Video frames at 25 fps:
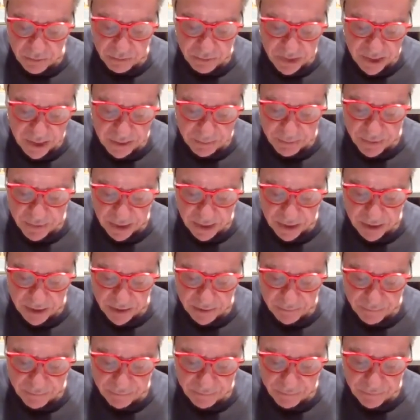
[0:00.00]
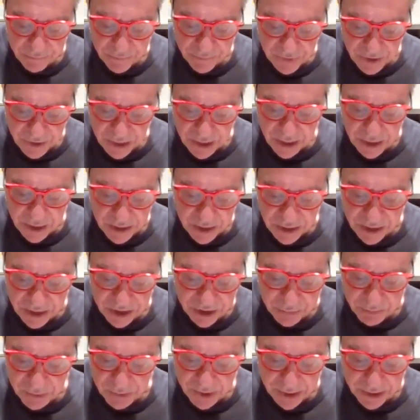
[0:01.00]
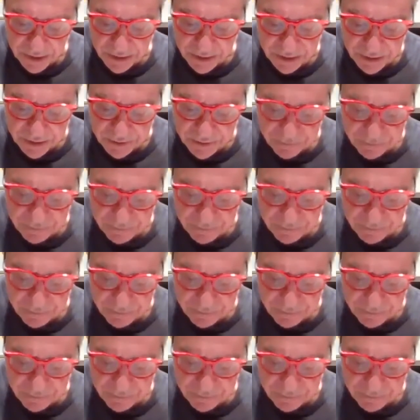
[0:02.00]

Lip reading: meet me in this place.